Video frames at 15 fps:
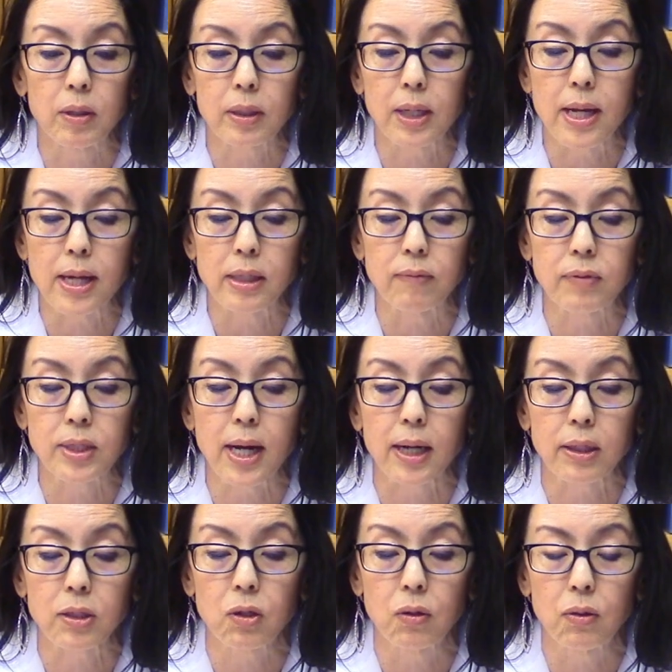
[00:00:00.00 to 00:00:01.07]
The End of
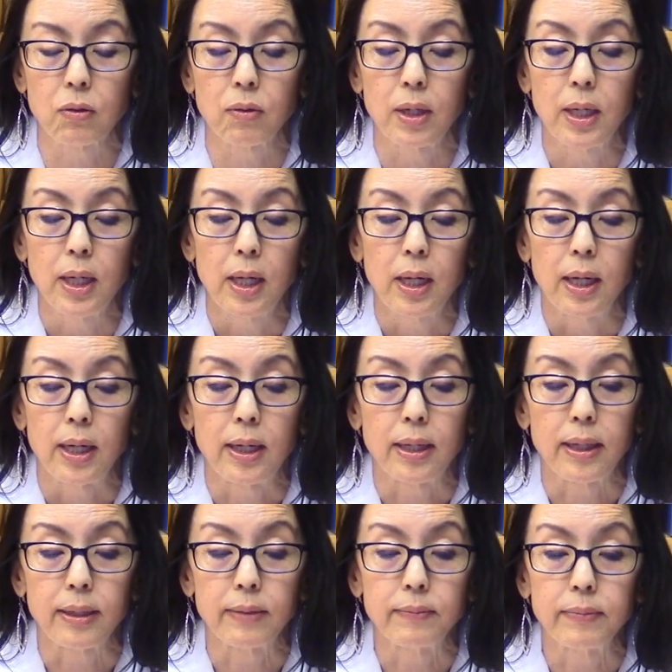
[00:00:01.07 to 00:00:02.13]
Sex. So
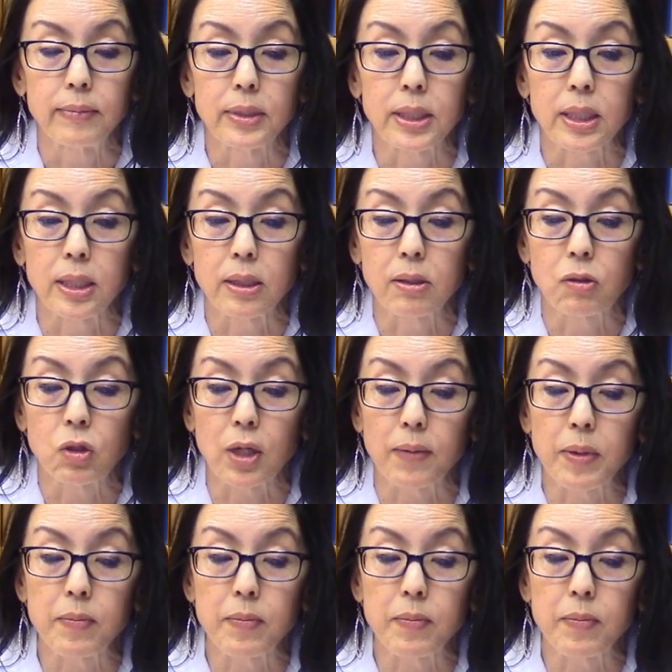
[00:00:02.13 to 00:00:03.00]
this is Jamie